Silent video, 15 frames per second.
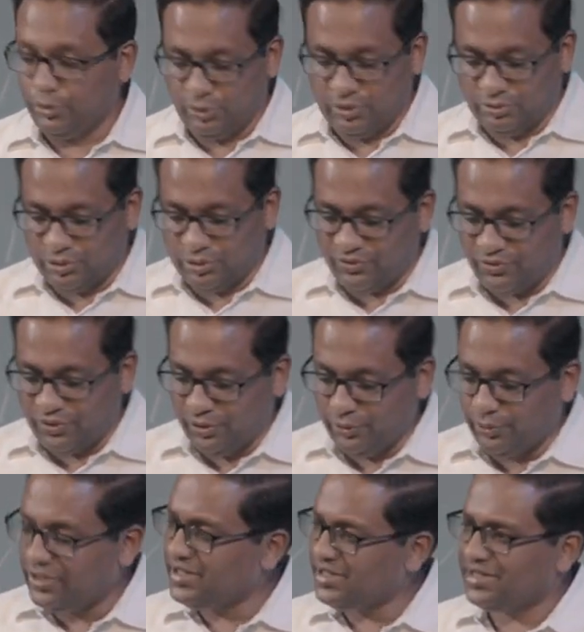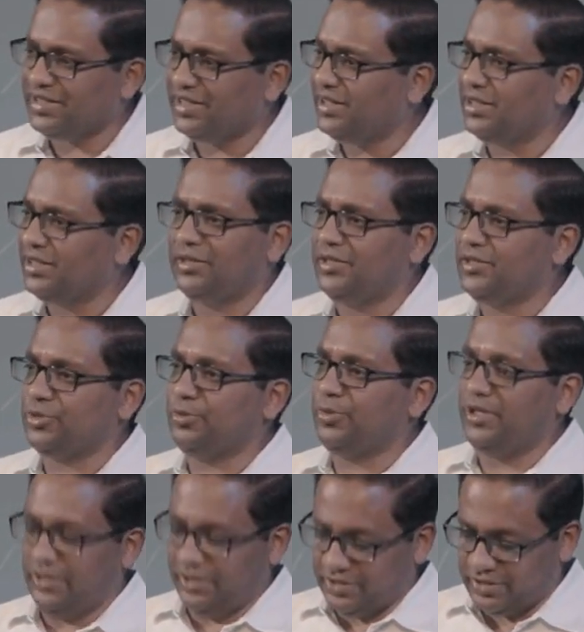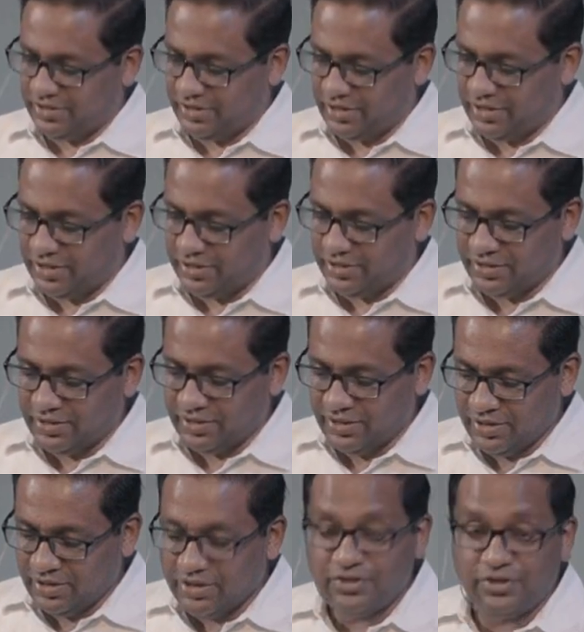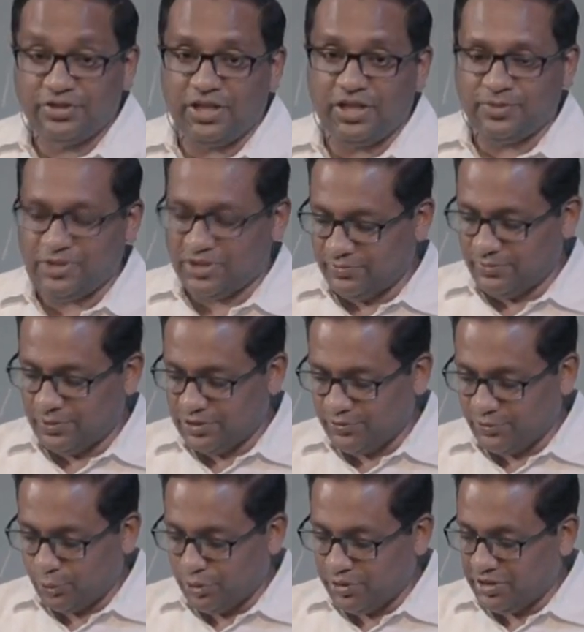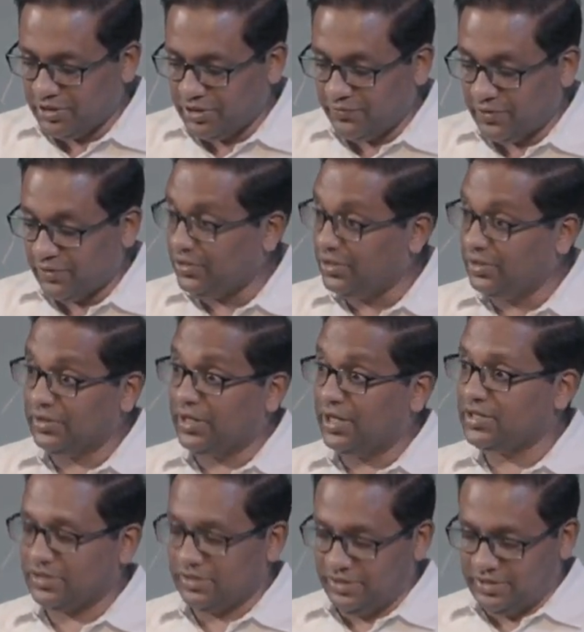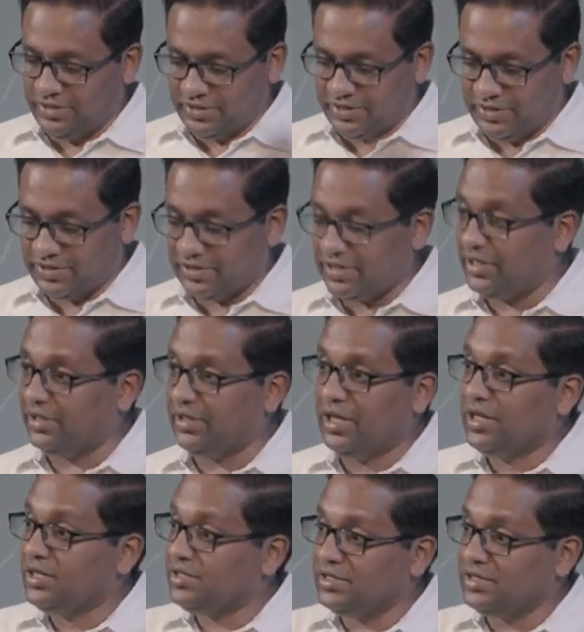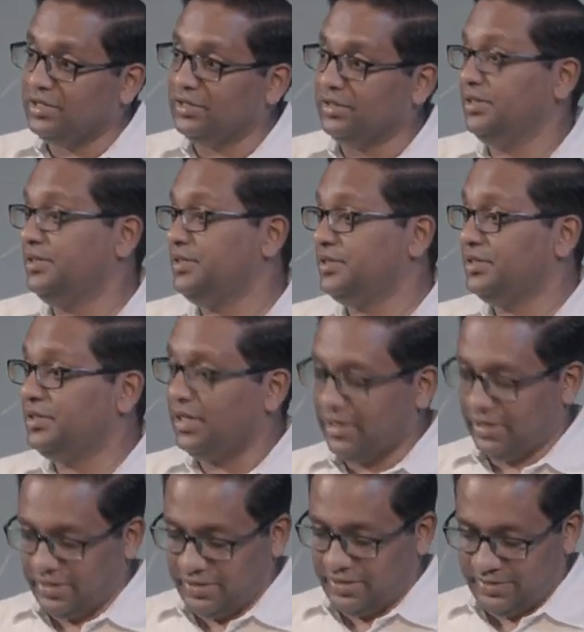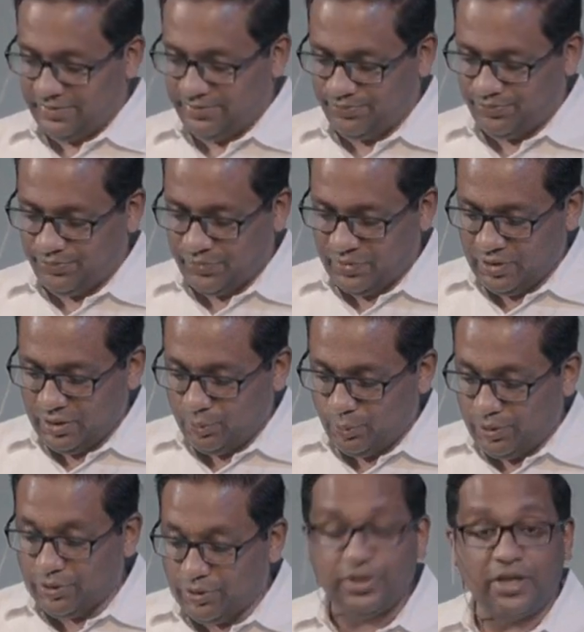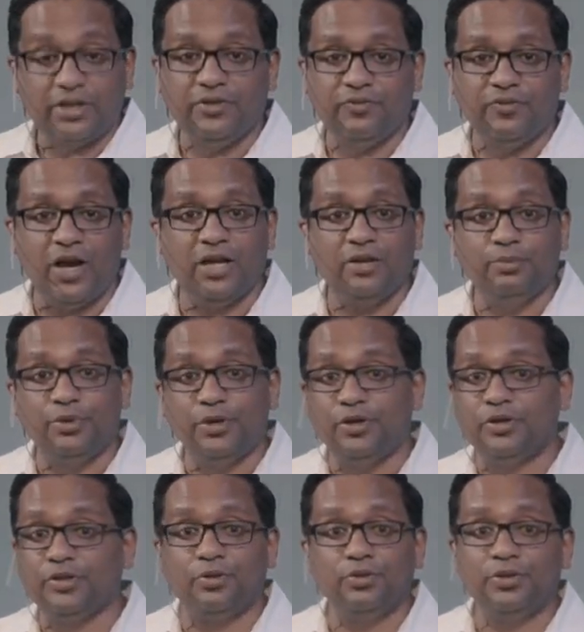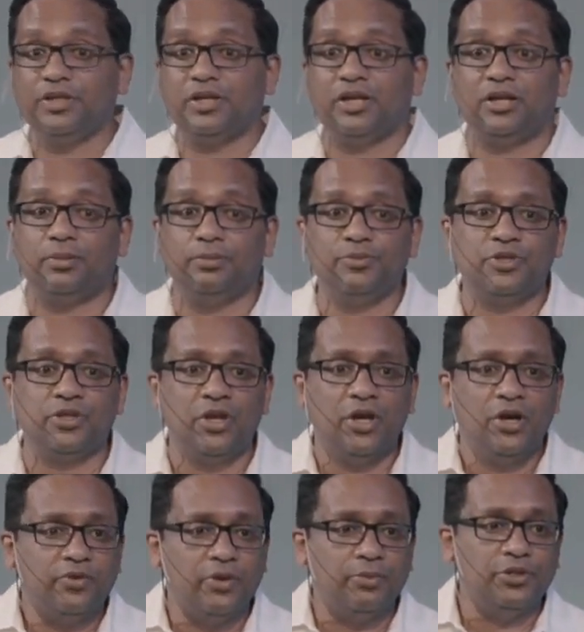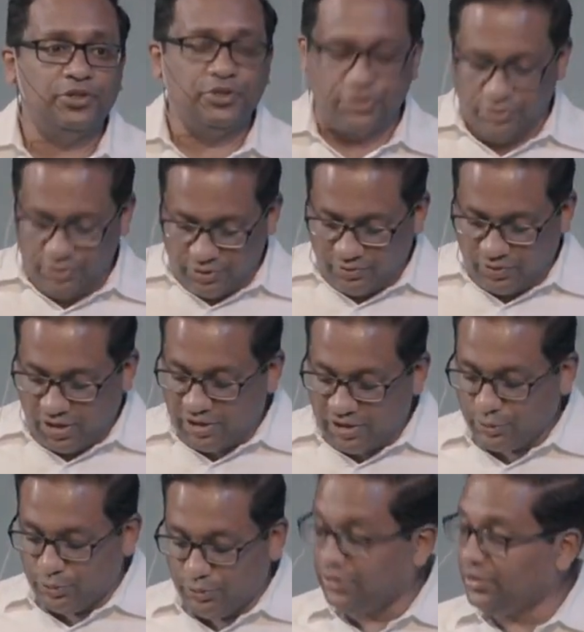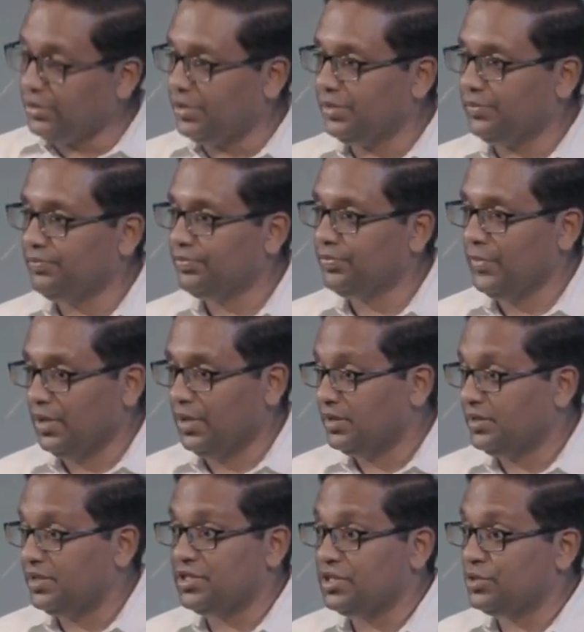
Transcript: So James says in verse 14 and 15, lust leads to sin, sin leads to death. We know that divine birth only comes from the truth of God's word. This is why we preach God's word every week.